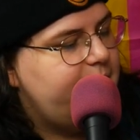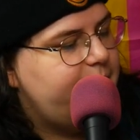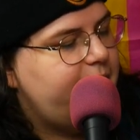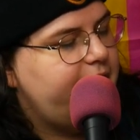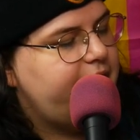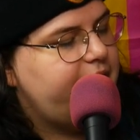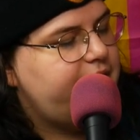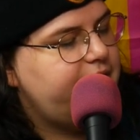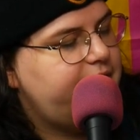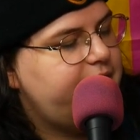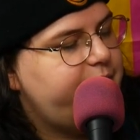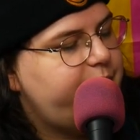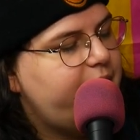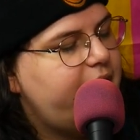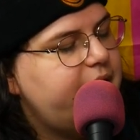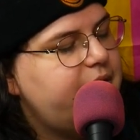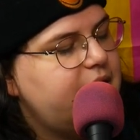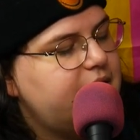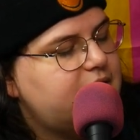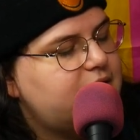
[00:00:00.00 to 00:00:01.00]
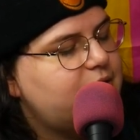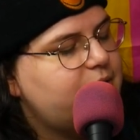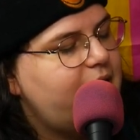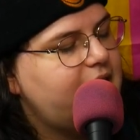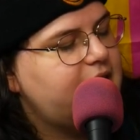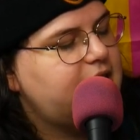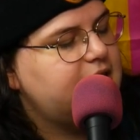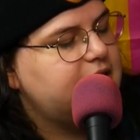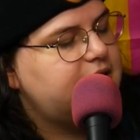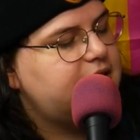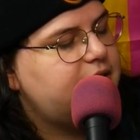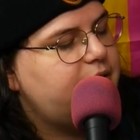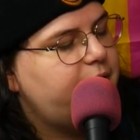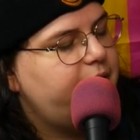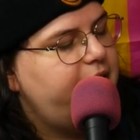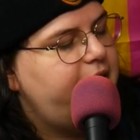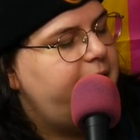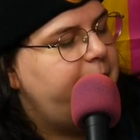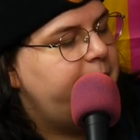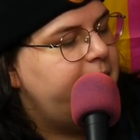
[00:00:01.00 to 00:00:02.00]
but I couldn't find the strength to
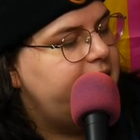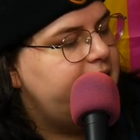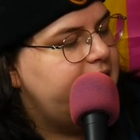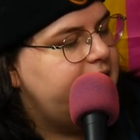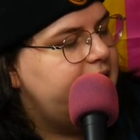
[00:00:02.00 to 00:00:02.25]
scream